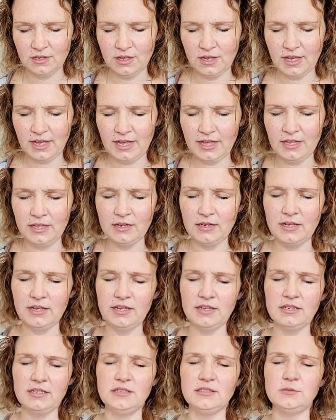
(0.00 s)
And
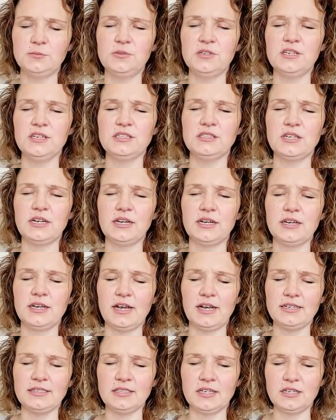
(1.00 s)
it is because I,
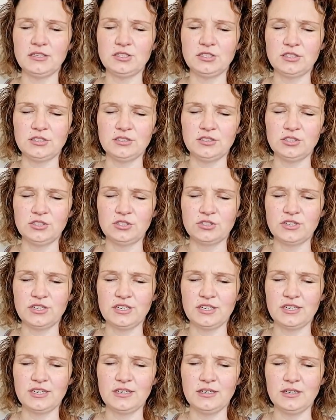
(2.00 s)
I touch the
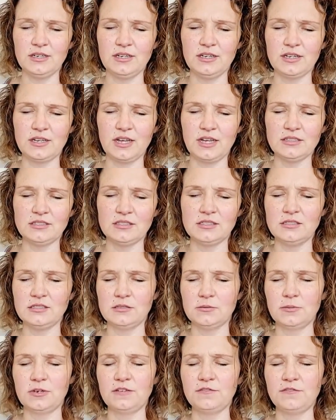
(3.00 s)
string and it, it cuts into
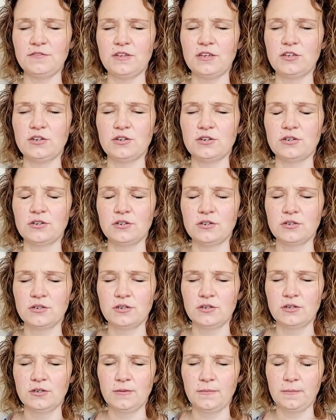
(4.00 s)
my finger.
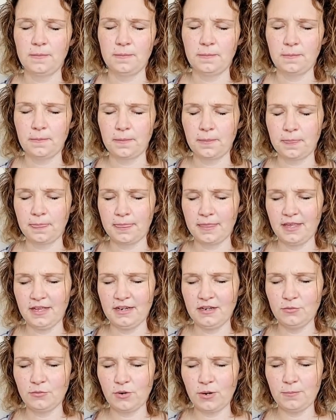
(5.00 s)
And
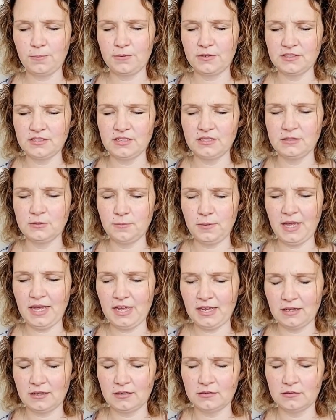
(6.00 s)
it represents
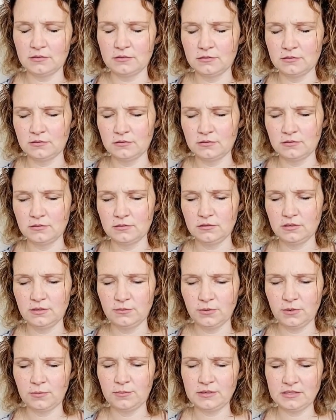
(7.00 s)
pain. It
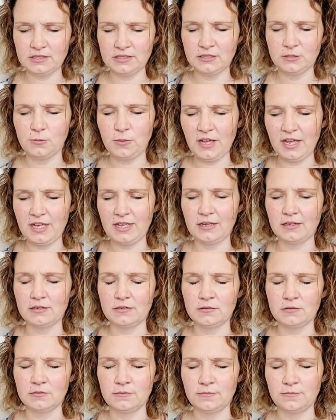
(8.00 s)
represents
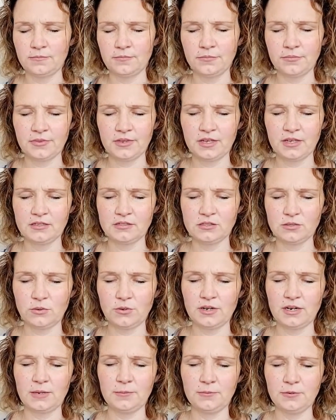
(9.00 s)
pain. And so
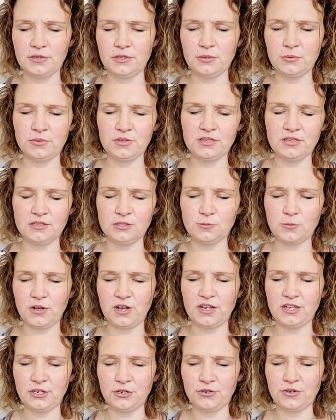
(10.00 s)
when I put you in this
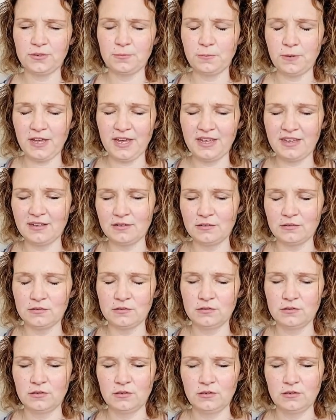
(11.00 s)
pot, you're in pain.
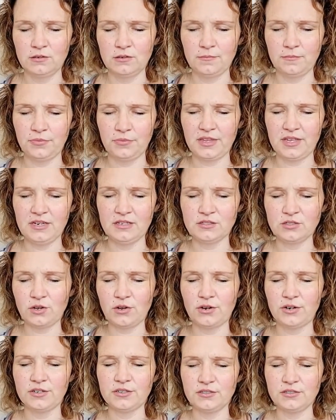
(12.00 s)
And it's
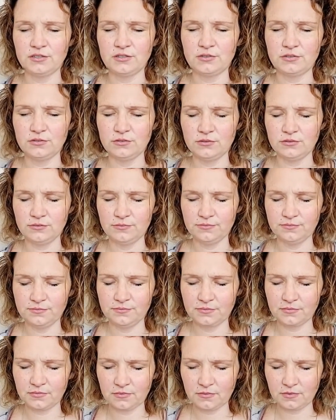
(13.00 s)
hard to
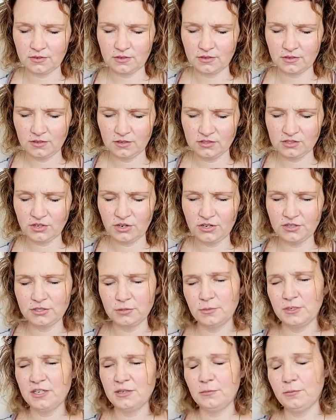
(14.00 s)
it's hard to
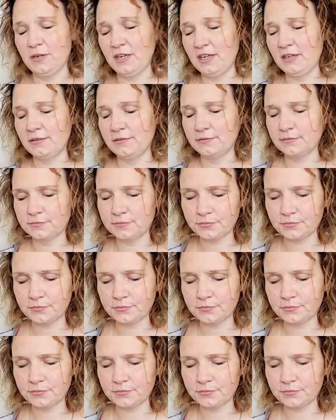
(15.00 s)
be in pain.